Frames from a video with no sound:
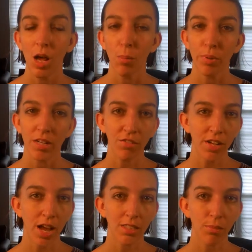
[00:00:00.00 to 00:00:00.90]
But if it
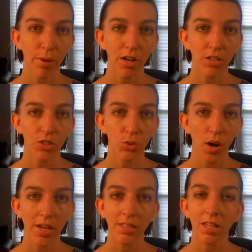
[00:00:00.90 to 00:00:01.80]
had to perish
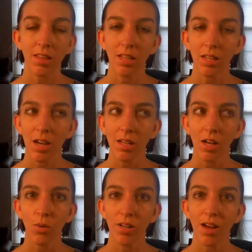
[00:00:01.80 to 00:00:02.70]
twice, I think I
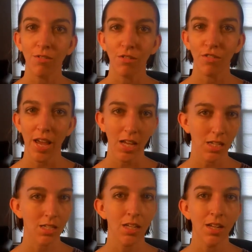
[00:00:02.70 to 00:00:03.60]
know enough of
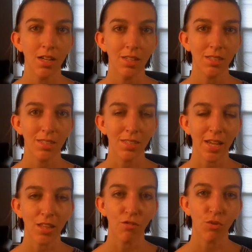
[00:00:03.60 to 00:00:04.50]
hate to say
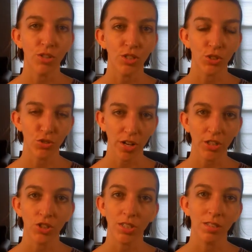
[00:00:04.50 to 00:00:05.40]
that for
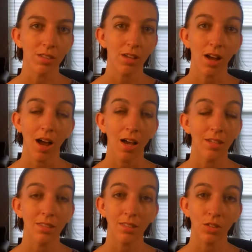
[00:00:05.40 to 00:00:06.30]
destruction,
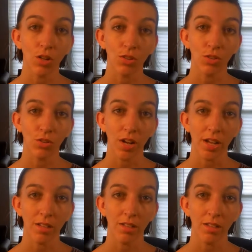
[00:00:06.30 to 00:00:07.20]
ice is also
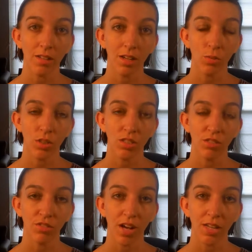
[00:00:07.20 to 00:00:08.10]
great and would
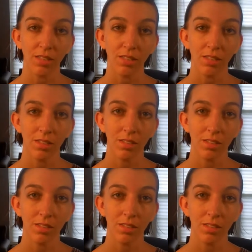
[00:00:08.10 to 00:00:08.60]
suffice.